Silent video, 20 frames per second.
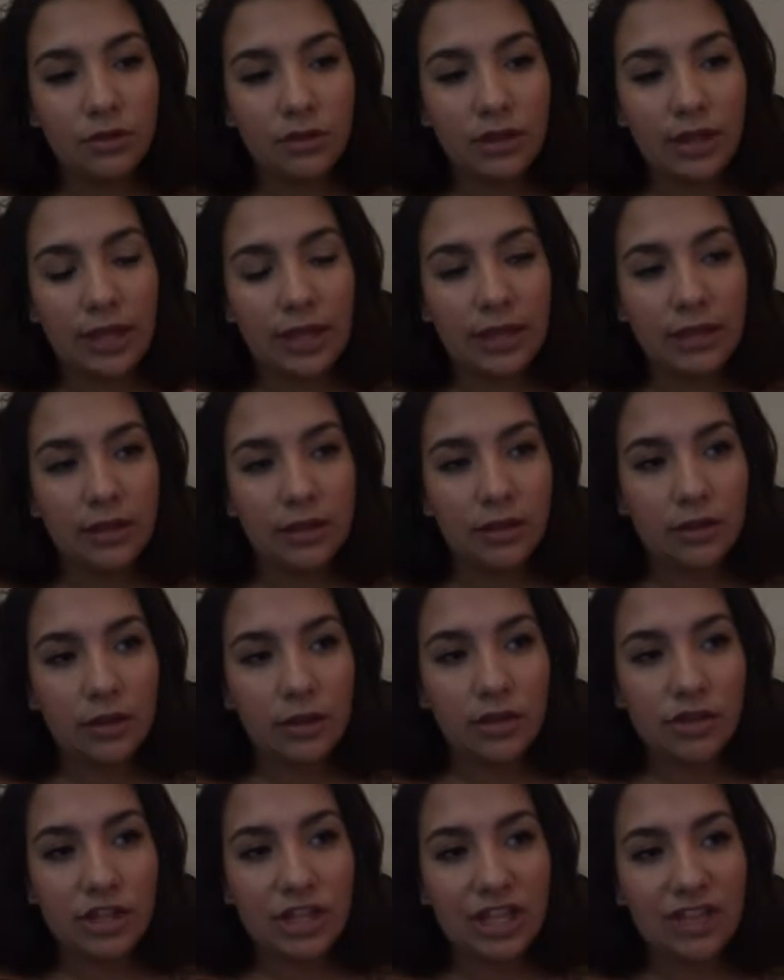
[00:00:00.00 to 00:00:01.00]
like
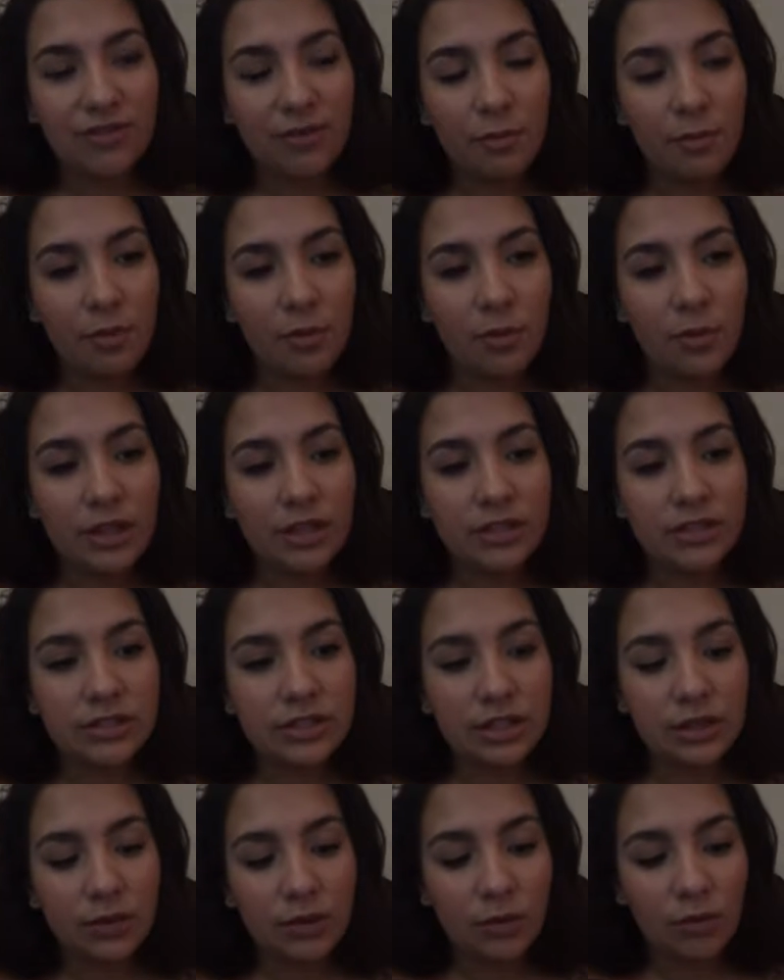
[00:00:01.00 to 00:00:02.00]
achievable ones
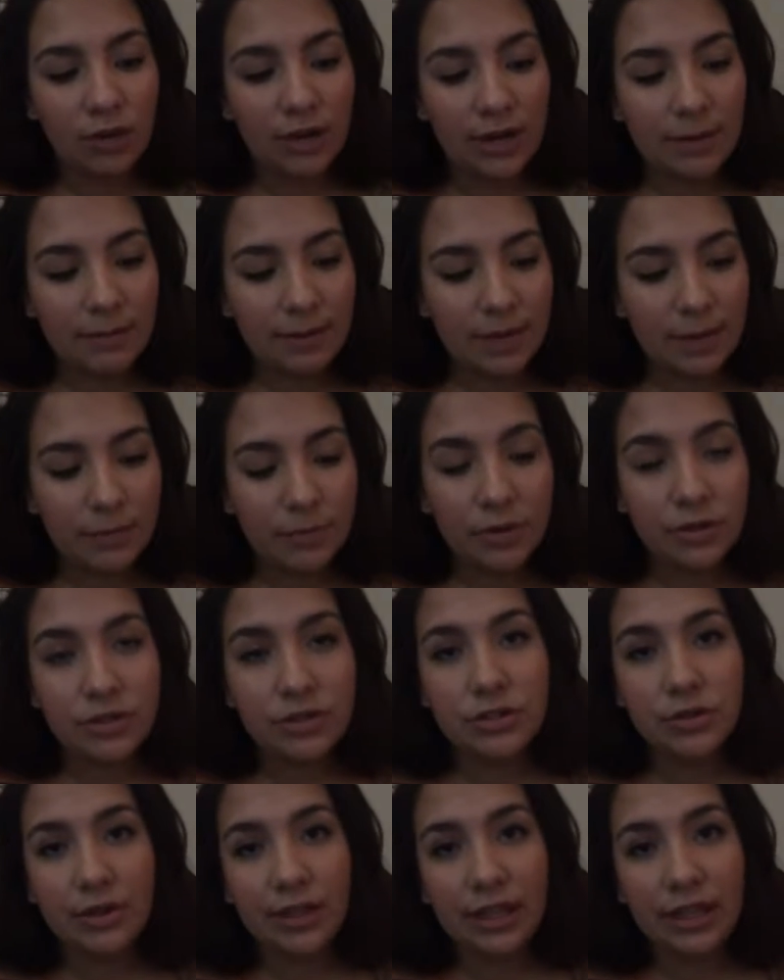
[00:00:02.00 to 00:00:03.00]
that you could write on paper.
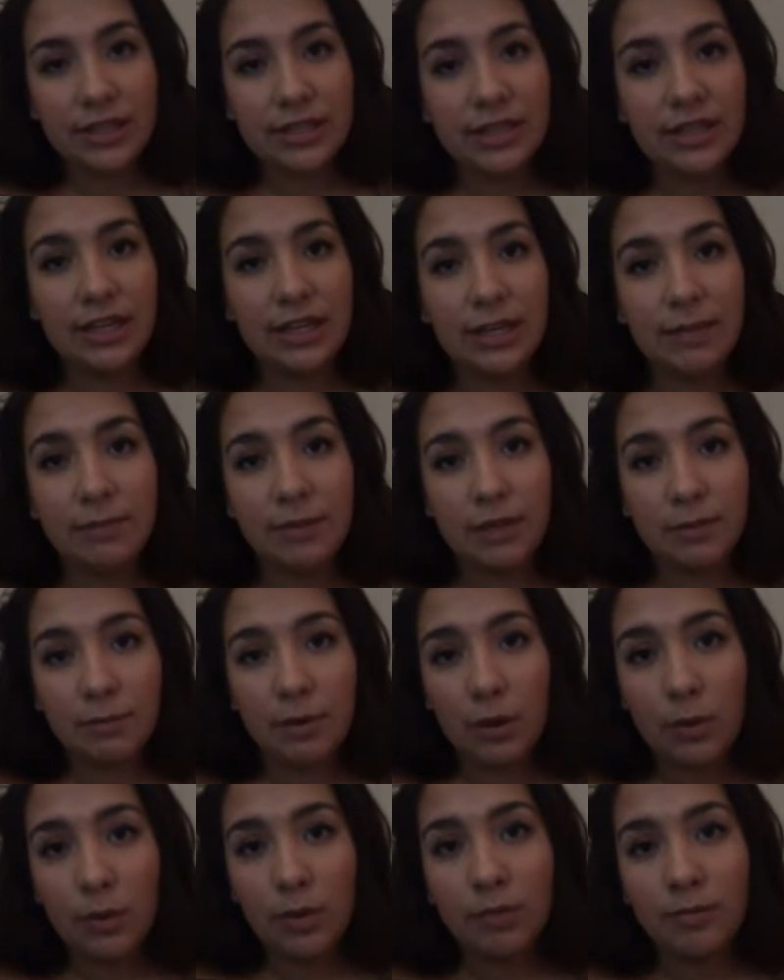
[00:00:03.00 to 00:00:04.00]
So like I said, it could be a
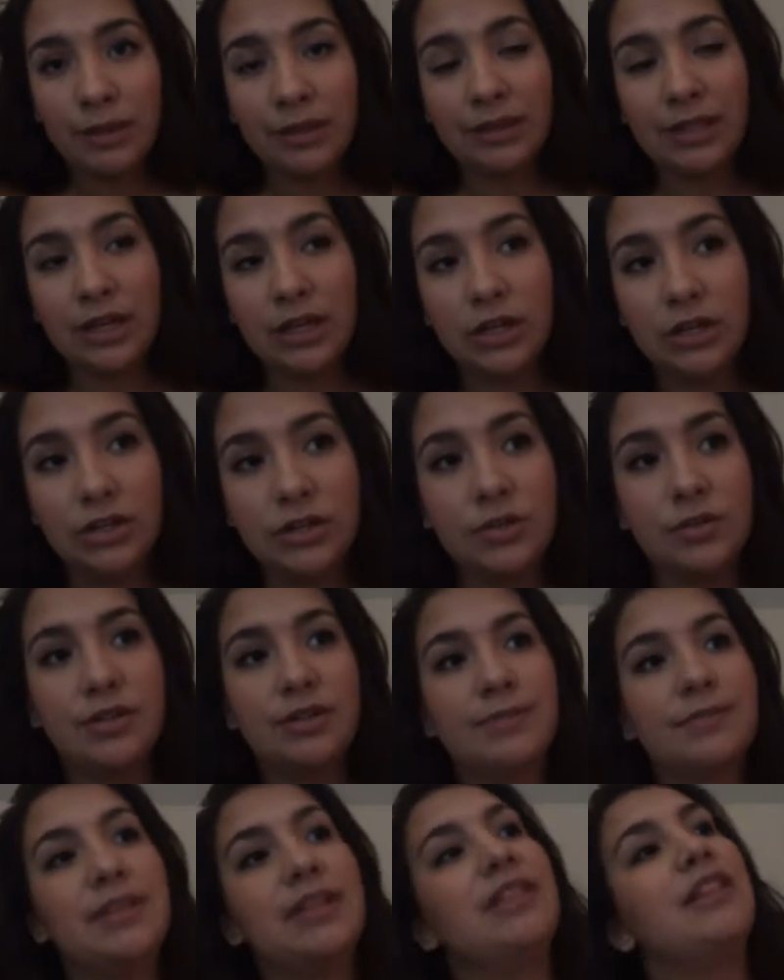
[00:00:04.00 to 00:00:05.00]
poem, a letter, so
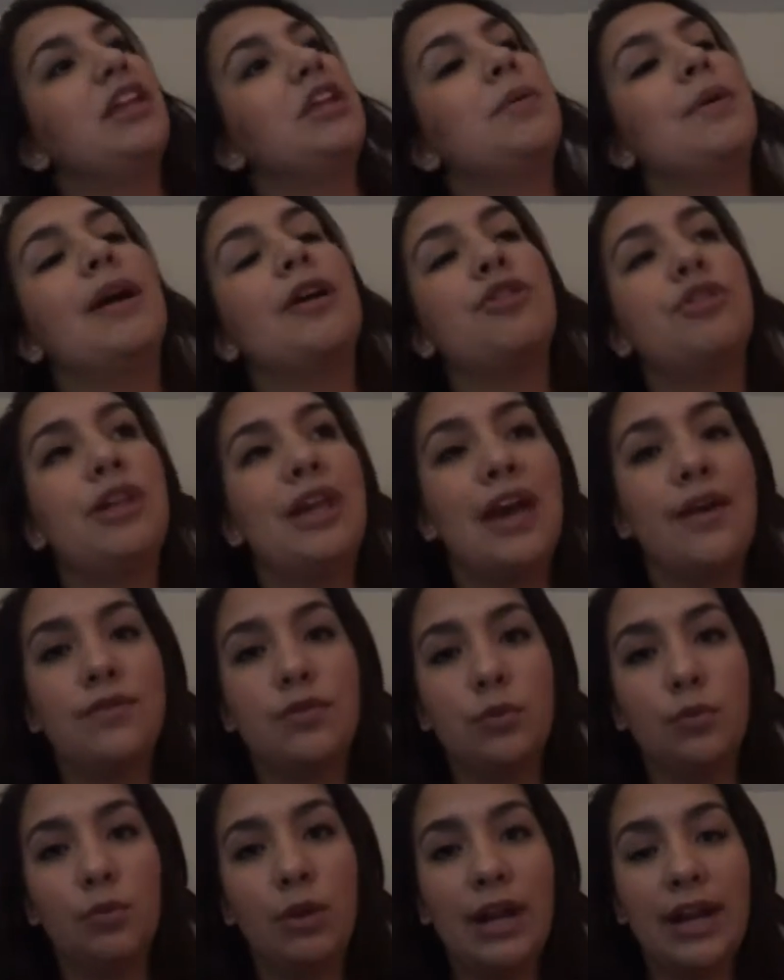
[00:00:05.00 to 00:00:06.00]
something that you actually have
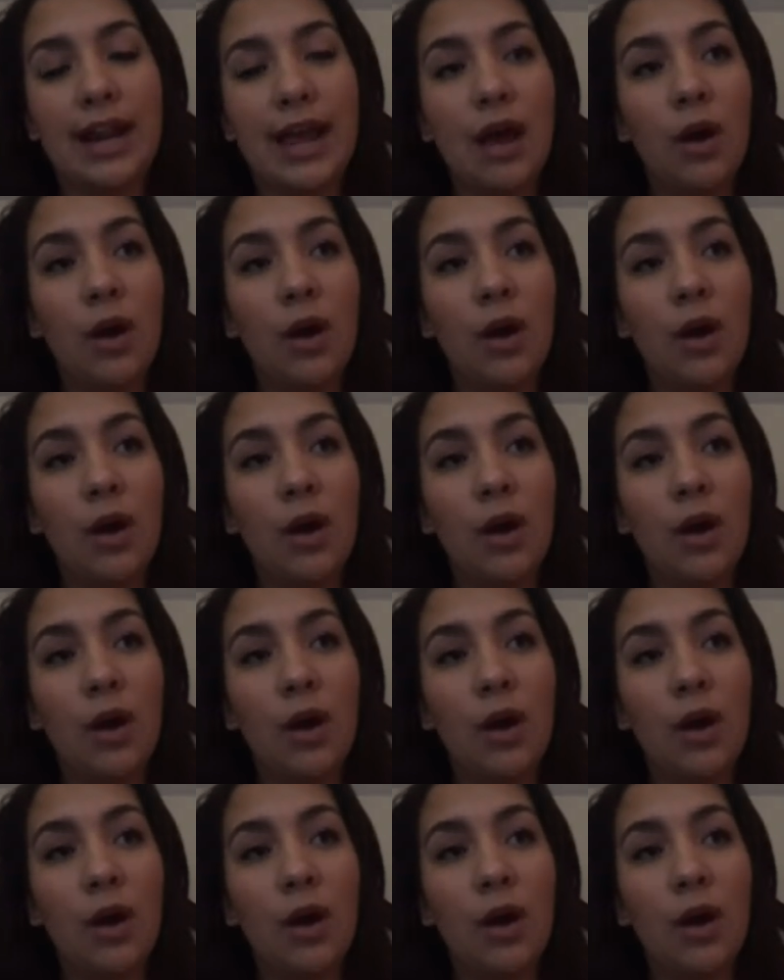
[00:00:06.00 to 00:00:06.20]
to write